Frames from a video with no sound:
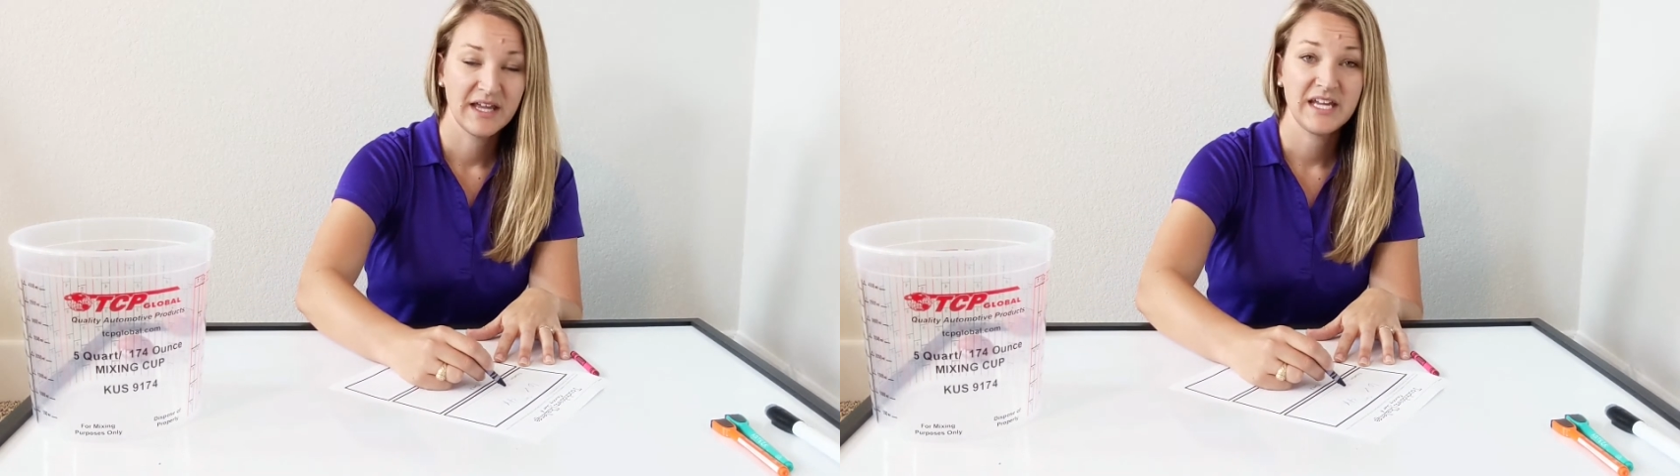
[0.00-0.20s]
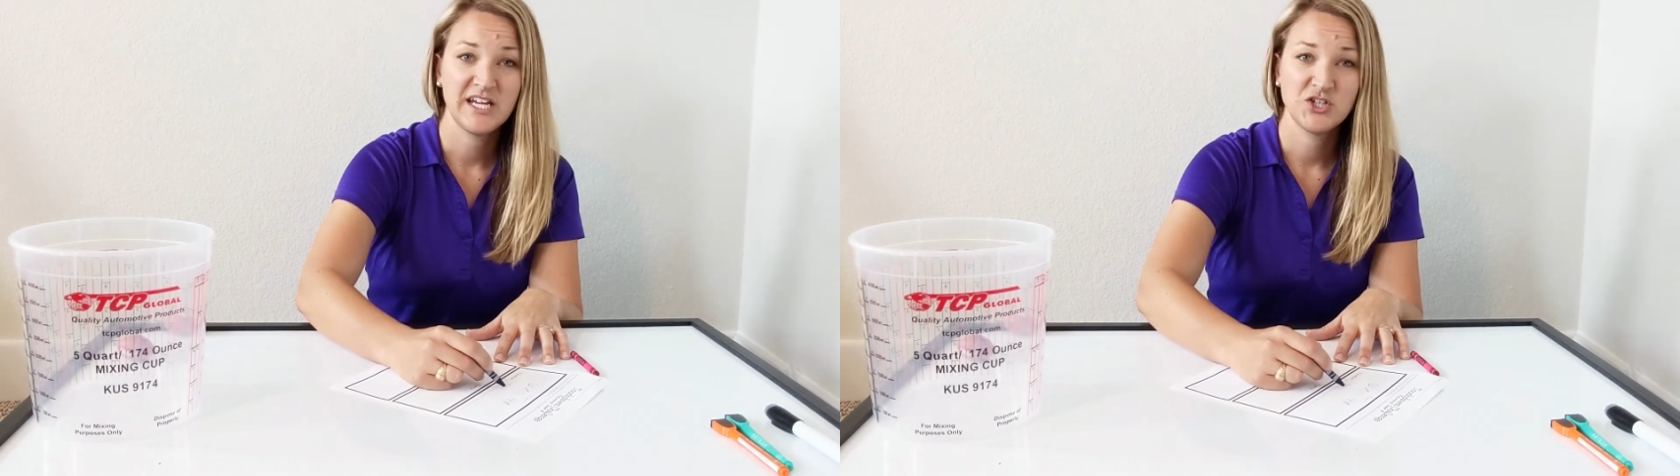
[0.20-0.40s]

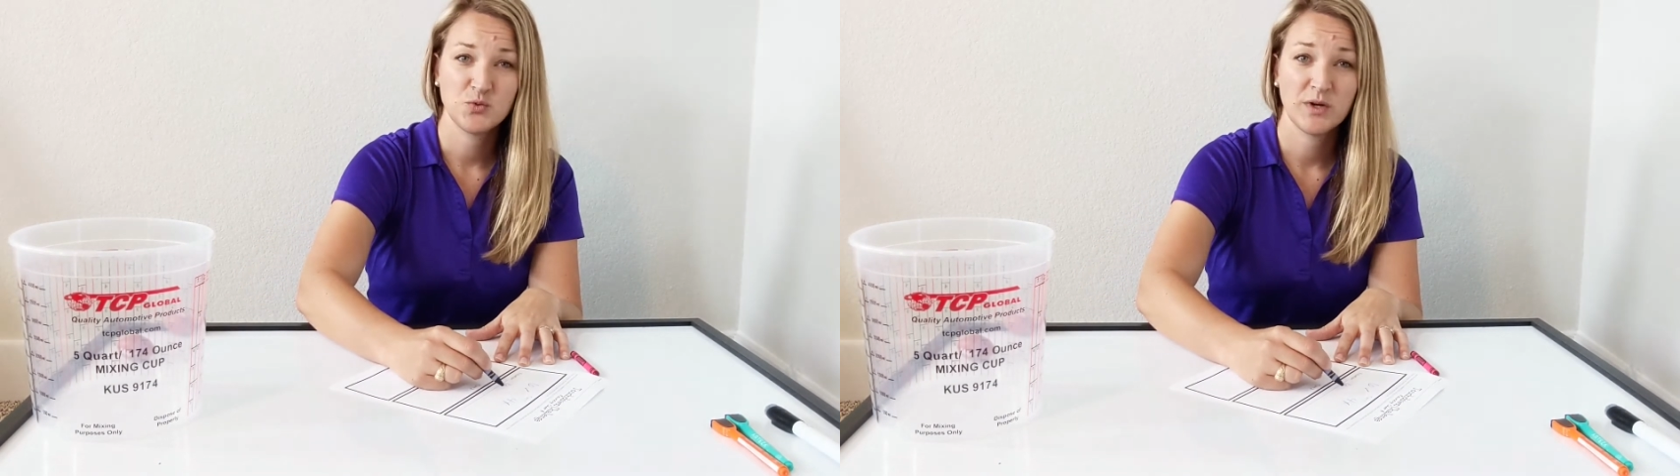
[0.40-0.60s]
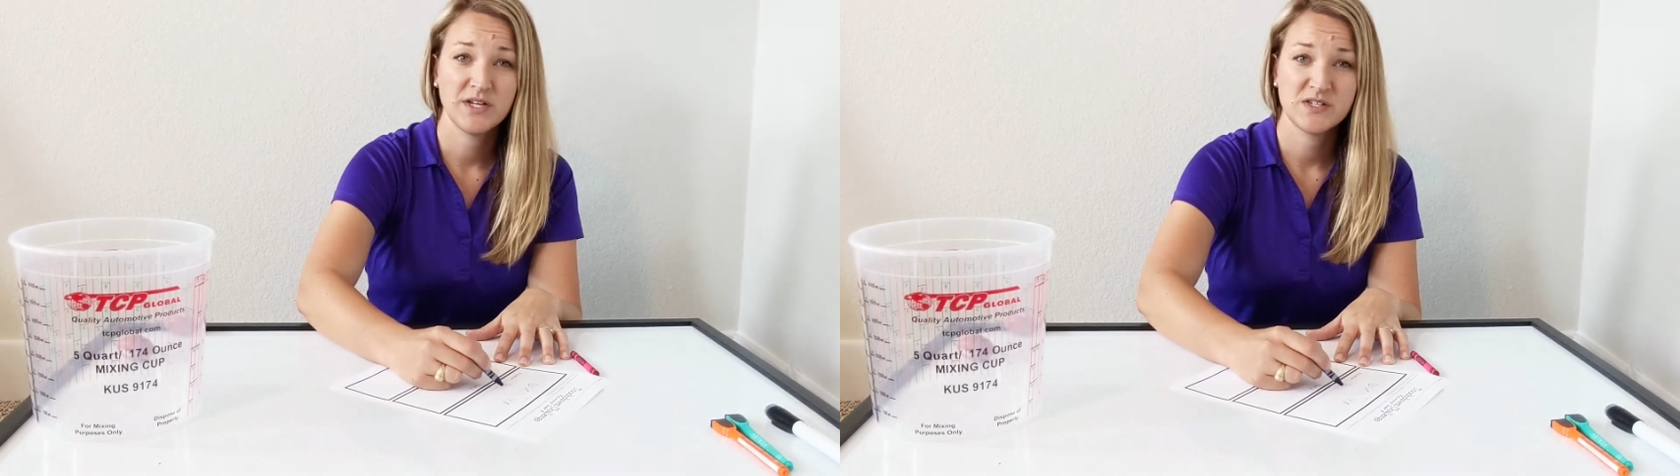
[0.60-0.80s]
Each
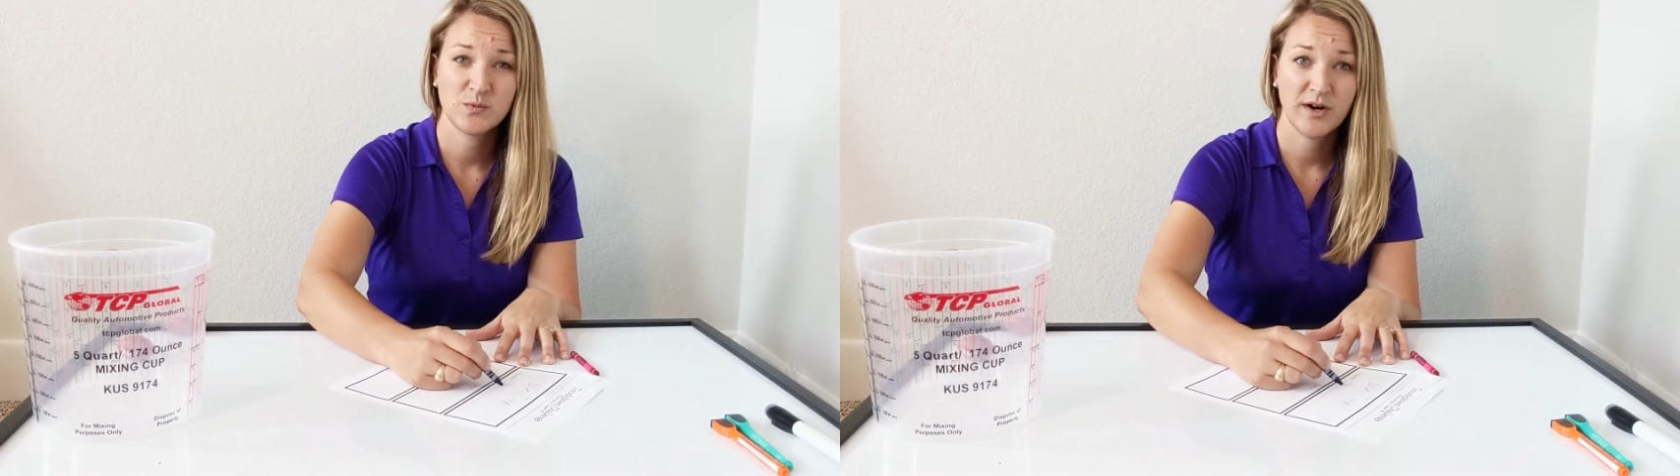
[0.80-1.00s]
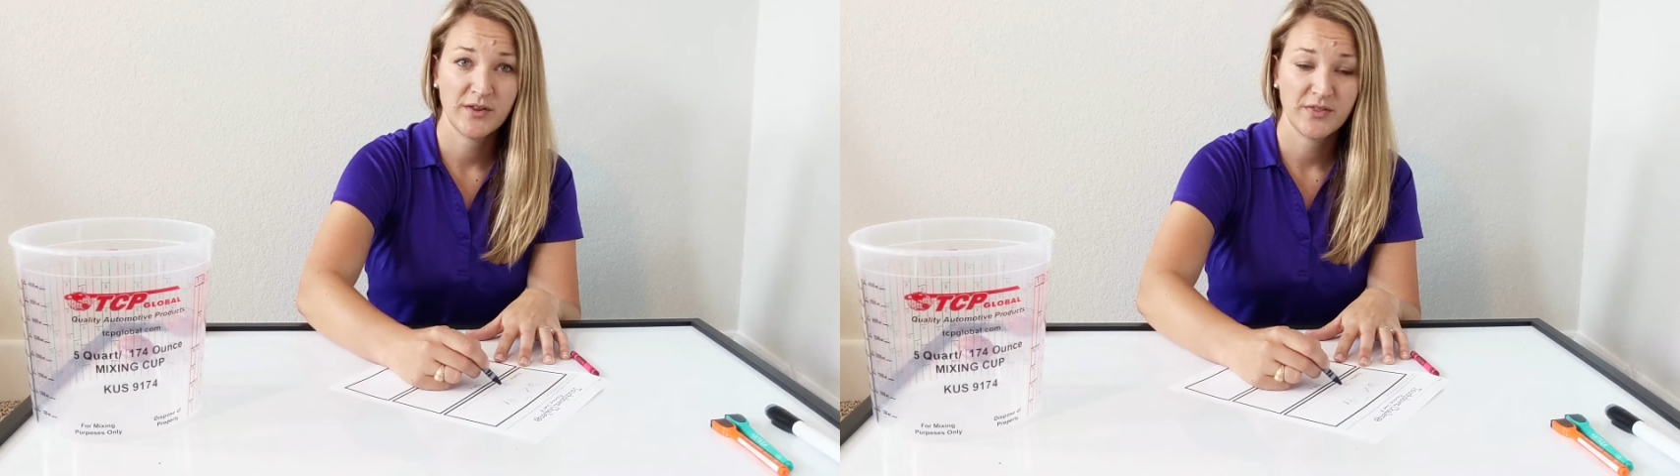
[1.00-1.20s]
one is
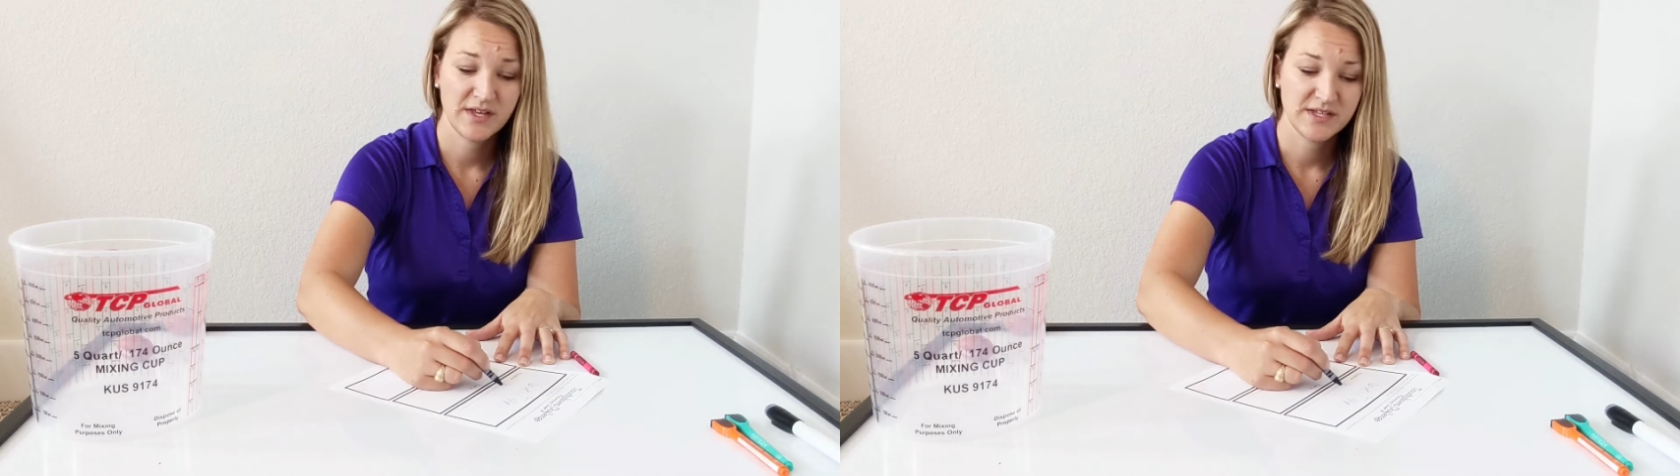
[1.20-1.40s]
worth